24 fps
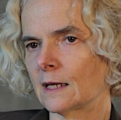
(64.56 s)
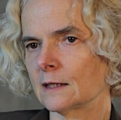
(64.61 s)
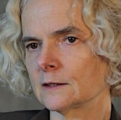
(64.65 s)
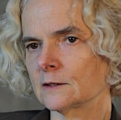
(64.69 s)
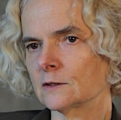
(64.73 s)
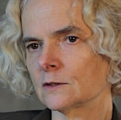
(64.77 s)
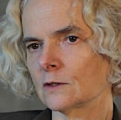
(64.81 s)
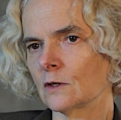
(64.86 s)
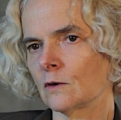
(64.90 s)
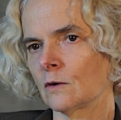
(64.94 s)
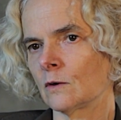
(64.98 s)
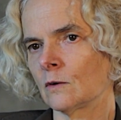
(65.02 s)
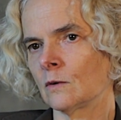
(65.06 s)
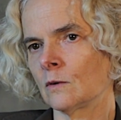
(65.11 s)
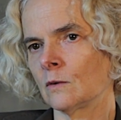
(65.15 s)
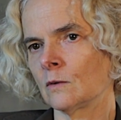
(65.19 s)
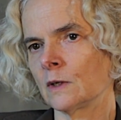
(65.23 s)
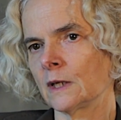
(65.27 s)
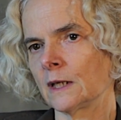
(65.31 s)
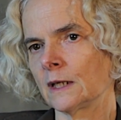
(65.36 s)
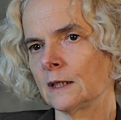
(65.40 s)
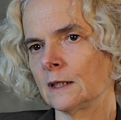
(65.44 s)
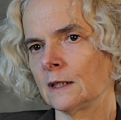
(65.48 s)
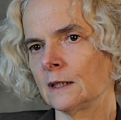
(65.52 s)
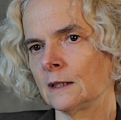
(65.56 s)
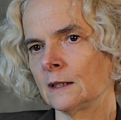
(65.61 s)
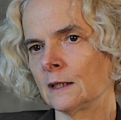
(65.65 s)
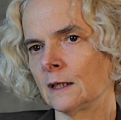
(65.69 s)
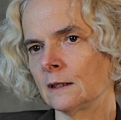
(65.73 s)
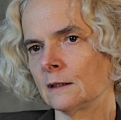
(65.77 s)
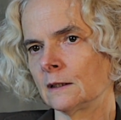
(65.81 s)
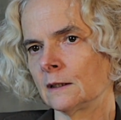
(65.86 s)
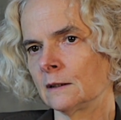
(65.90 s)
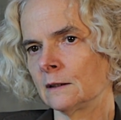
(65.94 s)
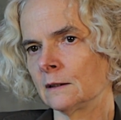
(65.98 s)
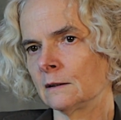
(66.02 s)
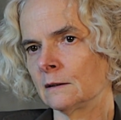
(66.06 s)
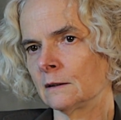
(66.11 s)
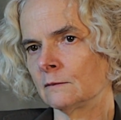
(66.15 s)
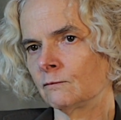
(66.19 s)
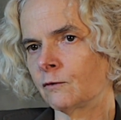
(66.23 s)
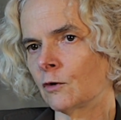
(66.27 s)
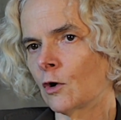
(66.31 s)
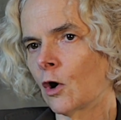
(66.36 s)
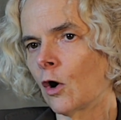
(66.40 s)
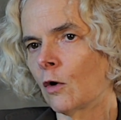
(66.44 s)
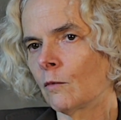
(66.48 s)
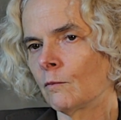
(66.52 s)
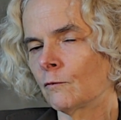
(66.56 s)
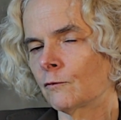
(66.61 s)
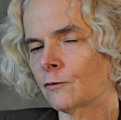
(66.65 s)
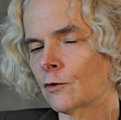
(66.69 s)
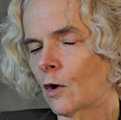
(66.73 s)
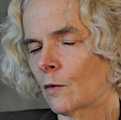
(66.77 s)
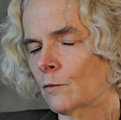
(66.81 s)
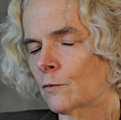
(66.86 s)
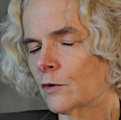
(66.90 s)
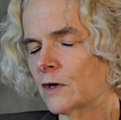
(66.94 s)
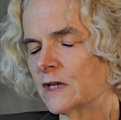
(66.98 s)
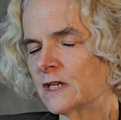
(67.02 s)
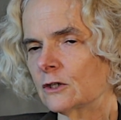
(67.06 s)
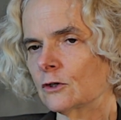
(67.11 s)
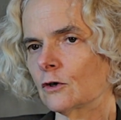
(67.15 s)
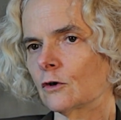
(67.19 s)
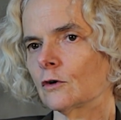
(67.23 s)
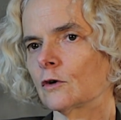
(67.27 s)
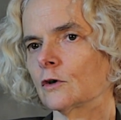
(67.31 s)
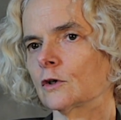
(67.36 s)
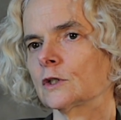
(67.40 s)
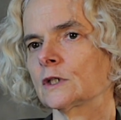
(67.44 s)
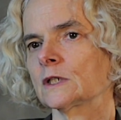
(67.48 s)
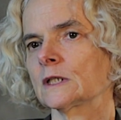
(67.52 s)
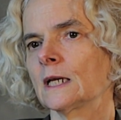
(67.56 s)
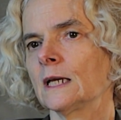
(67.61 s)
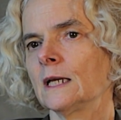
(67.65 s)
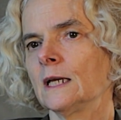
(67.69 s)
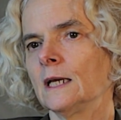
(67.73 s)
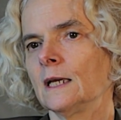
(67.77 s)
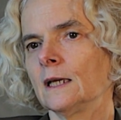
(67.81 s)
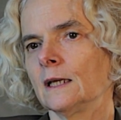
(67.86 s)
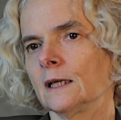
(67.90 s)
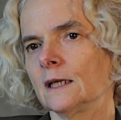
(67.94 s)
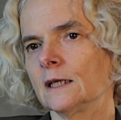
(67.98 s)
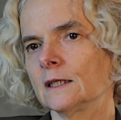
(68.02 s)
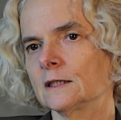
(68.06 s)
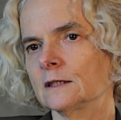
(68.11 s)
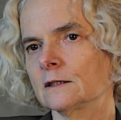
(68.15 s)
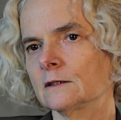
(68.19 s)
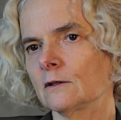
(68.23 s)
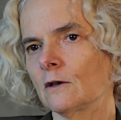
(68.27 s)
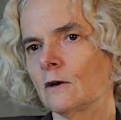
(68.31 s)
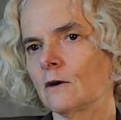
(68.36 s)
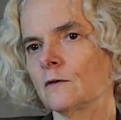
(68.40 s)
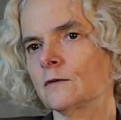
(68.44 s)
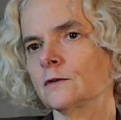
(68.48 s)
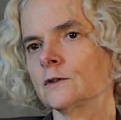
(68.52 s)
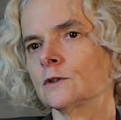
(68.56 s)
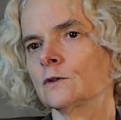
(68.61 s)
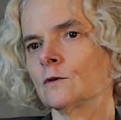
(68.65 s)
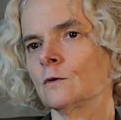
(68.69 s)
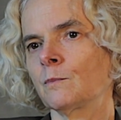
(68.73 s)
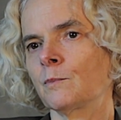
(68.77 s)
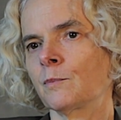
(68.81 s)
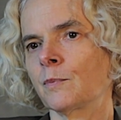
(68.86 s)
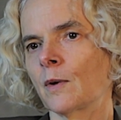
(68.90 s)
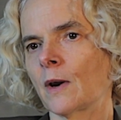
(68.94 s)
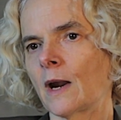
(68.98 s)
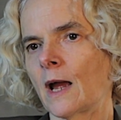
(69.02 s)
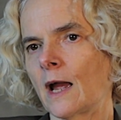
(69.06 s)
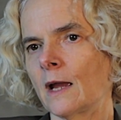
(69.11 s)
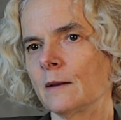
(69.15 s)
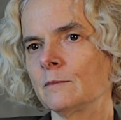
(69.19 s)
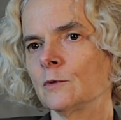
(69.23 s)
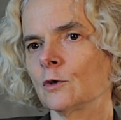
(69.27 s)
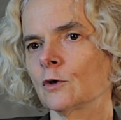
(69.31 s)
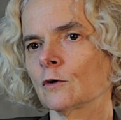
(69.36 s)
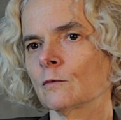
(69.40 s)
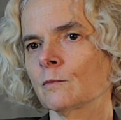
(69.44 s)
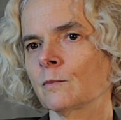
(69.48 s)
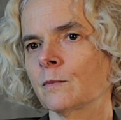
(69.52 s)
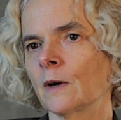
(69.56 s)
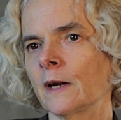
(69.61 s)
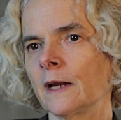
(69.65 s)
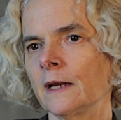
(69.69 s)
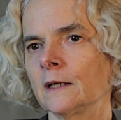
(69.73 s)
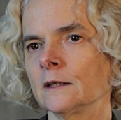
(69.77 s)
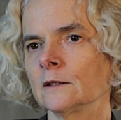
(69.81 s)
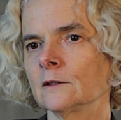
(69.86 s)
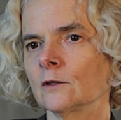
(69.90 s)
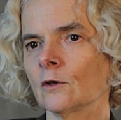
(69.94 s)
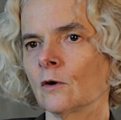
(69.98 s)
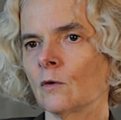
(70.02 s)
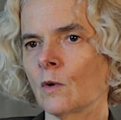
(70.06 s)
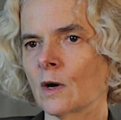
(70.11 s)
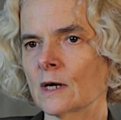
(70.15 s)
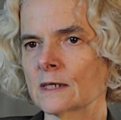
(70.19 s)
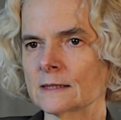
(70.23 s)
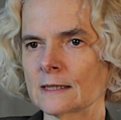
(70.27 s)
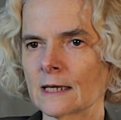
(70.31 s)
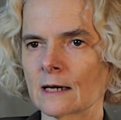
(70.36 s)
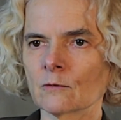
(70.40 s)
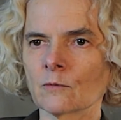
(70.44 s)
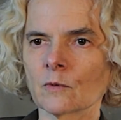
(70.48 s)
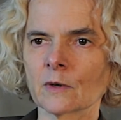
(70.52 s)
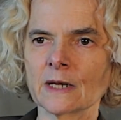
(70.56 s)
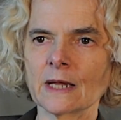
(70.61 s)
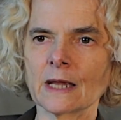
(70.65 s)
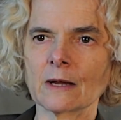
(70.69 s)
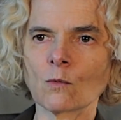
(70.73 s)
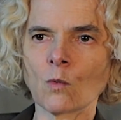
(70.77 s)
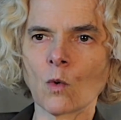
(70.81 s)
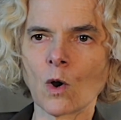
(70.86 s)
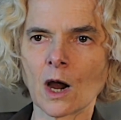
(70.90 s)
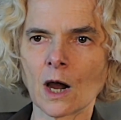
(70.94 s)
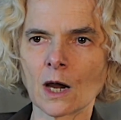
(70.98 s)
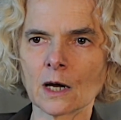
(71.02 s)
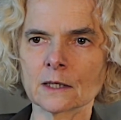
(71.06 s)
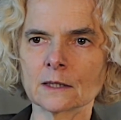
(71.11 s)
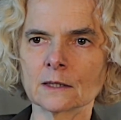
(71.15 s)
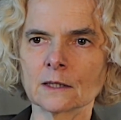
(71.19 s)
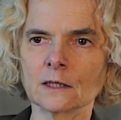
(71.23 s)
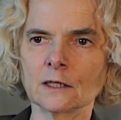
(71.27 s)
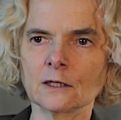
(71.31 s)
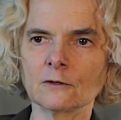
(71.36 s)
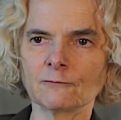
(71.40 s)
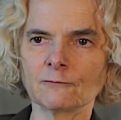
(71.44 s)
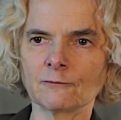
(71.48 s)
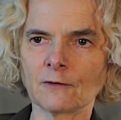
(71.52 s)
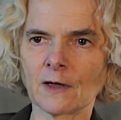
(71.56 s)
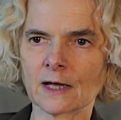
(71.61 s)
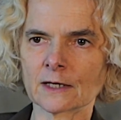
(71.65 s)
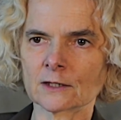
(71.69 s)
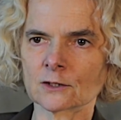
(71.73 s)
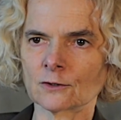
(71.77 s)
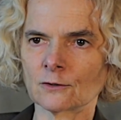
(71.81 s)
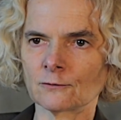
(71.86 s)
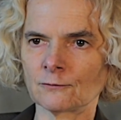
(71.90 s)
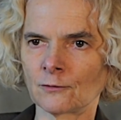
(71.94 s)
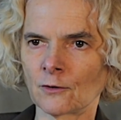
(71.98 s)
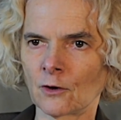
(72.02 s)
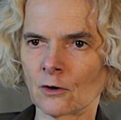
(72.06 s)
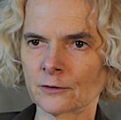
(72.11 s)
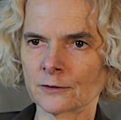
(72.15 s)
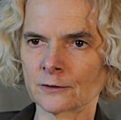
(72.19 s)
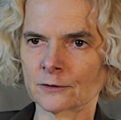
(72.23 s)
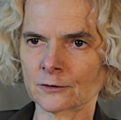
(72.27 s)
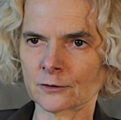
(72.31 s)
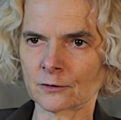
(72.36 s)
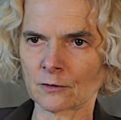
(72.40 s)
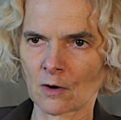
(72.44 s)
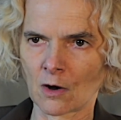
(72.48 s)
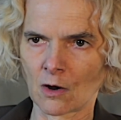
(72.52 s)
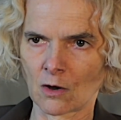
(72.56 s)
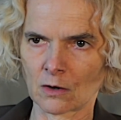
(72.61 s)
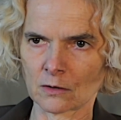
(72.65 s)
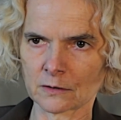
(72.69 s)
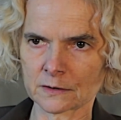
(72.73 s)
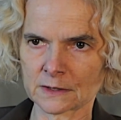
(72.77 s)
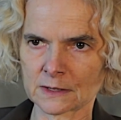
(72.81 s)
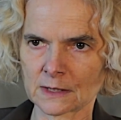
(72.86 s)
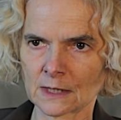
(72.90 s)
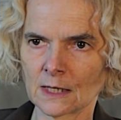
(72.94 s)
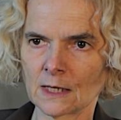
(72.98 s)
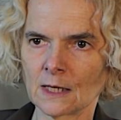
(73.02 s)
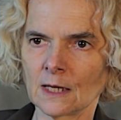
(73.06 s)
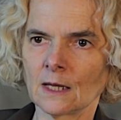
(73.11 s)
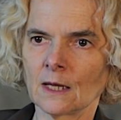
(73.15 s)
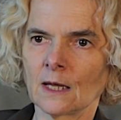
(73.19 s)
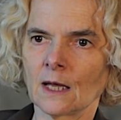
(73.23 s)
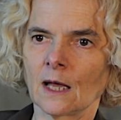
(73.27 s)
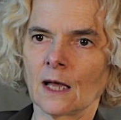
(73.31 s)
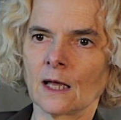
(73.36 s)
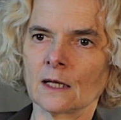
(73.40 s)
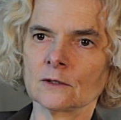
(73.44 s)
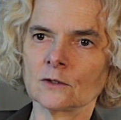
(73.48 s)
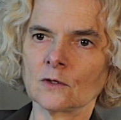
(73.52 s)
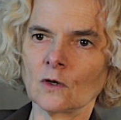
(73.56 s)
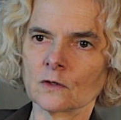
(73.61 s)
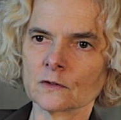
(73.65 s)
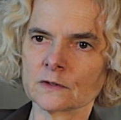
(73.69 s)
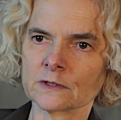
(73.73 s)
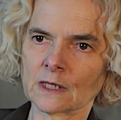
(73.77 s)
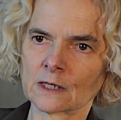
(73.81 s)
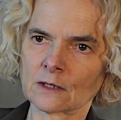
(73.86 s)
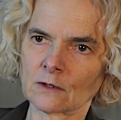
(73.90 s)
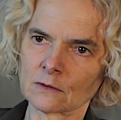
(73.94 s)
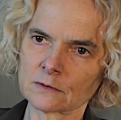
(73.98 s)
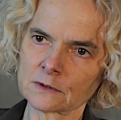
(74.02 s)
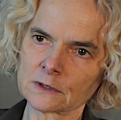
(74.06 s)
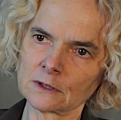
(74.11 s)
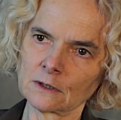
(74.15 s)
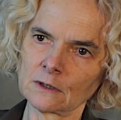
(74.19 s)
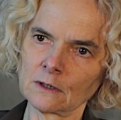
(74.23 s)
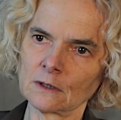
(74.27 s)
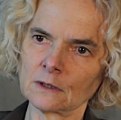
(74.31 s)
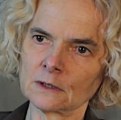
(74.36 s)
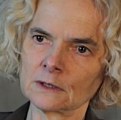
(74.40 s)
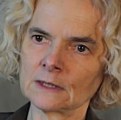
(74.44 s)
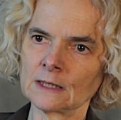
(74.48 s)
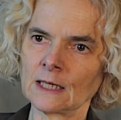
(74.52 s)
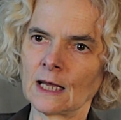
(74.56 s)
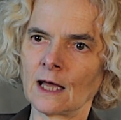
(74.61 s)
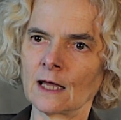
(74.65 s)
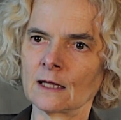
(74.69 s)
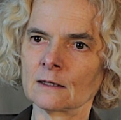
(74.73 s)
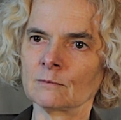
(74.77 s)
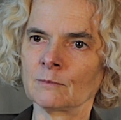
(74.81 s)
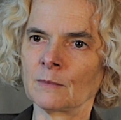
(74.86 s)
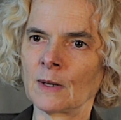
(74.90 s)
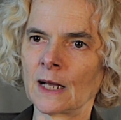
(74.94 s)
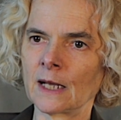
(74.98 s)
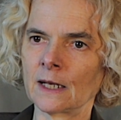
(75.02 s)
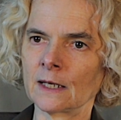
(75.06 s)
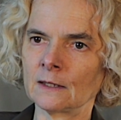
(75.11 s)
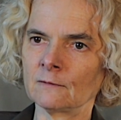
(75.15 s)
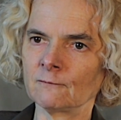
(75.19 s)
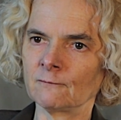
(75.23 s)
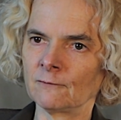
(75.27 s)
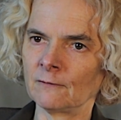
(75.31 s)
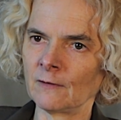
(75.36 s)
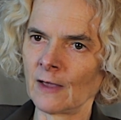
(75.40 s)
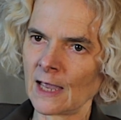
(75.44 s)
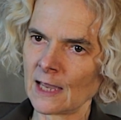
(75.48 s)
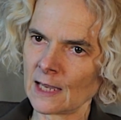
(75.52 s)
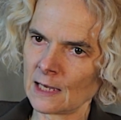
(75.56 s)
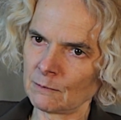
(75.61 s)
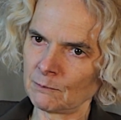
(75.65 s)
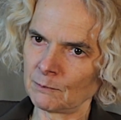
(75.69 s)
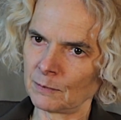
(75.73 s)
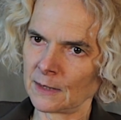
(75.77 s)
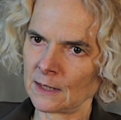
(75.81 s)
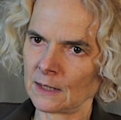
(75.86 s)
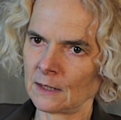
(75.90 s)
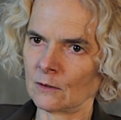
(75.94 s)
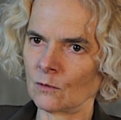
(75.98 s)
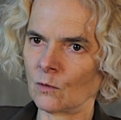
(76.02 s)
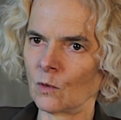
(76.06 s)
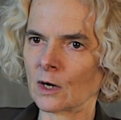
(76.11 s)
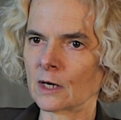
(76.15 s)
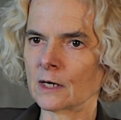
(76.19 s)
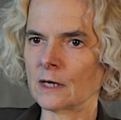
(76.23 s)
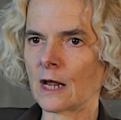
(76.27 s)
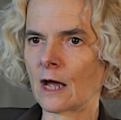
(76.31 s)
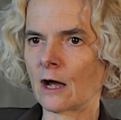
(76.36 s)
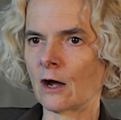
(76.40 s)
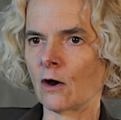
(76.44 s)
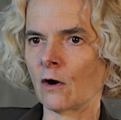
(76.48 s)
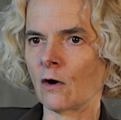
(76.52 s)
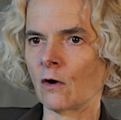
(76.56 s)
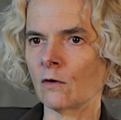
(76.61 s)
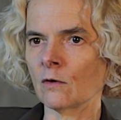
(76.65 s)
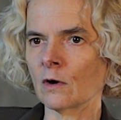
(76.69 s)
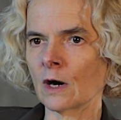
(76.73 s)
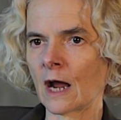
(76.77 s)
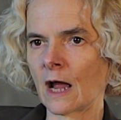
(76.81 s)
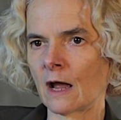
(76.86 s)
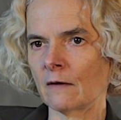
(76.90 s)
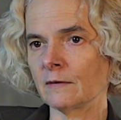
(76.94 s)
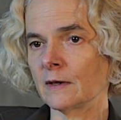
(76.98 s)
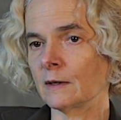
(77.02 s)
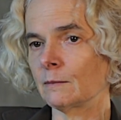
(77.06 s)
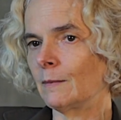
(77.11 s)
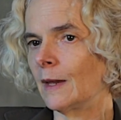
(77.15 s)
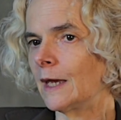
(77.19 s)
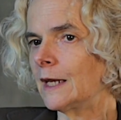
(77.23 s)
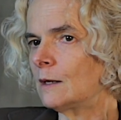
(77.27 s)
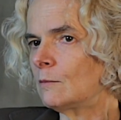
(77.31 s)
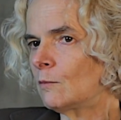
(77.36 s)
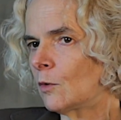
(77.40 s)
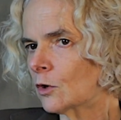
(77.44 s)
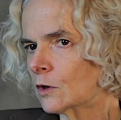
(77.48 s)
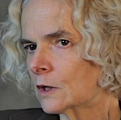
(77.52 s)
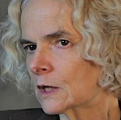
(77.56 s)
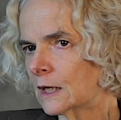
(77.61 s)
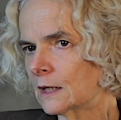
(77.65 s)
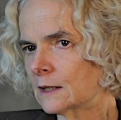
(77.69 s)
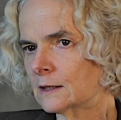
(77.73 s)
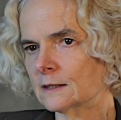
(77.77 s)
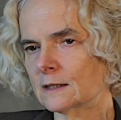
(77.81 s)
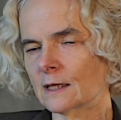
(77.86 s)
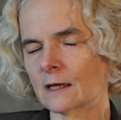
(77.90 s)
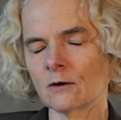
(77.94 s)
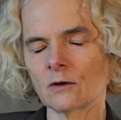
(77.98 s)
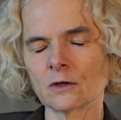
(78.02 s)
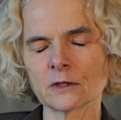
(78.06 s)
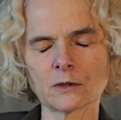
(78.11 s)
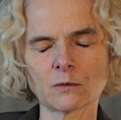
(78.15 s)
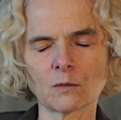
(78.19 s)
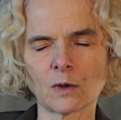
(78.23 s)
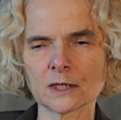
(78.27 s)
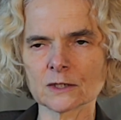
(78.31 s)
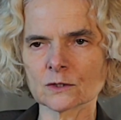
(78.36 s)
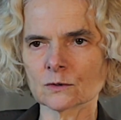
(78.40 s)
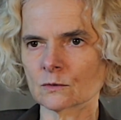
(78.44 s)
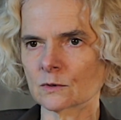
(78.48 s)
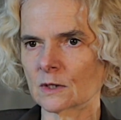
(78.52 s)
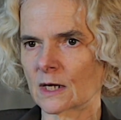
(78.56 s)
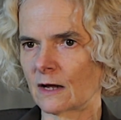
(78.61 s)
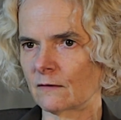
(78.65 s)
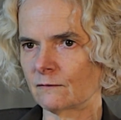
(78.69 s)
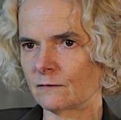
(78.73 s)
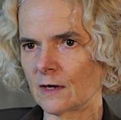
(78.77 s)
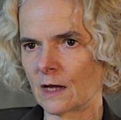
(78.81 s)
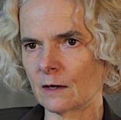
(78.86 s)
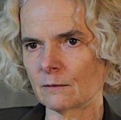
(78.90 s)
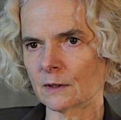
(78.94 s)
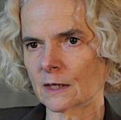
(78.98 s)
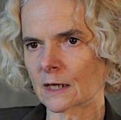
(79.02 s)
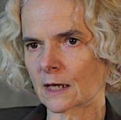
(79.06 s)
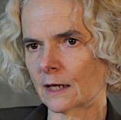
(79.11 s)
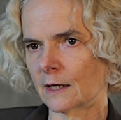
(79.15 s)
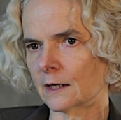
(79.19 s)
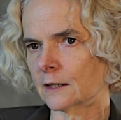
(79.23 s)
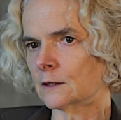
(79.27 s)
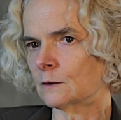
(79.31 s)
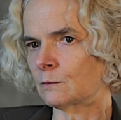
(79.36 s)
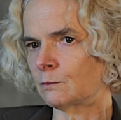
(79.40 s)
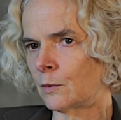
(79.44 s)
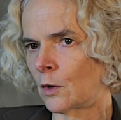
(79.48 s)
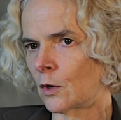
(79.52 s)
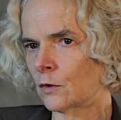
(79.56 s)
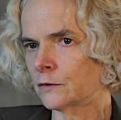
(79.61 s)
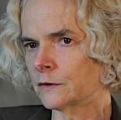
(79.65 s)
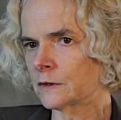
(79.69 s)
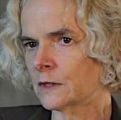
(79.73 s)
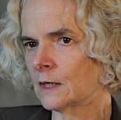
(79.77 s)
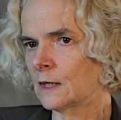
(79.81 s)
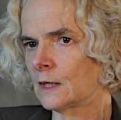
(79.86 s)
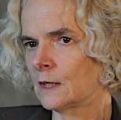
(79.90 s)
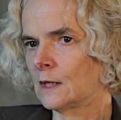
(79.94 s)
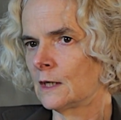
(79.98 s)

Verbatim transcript: and so in, in, from, from research, it serves to prime your brain towards the rewarding effects of other drugs. And thus the concern that by vaping, we're now having many more kids that otherwise would have never get exposed